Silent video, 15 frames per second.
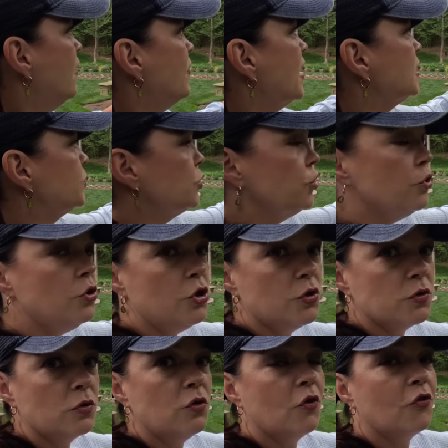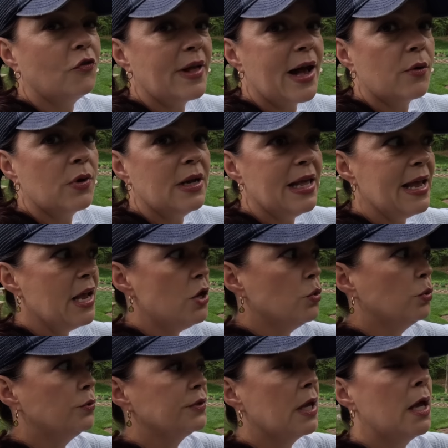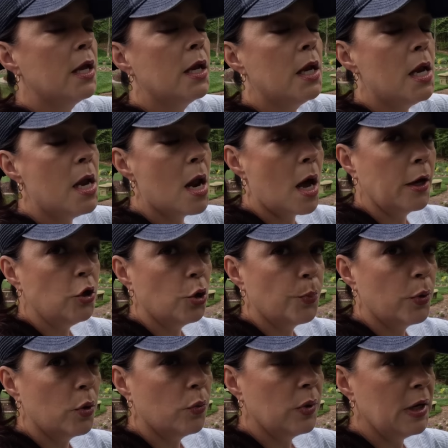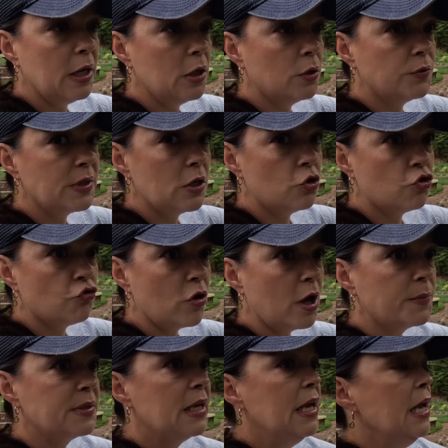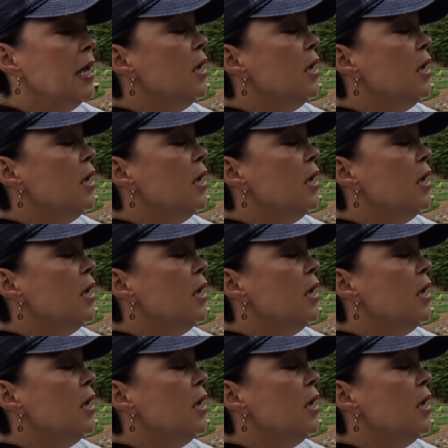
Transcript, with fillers: That's what you use on your flowering annuals, not your perennials and shrubs.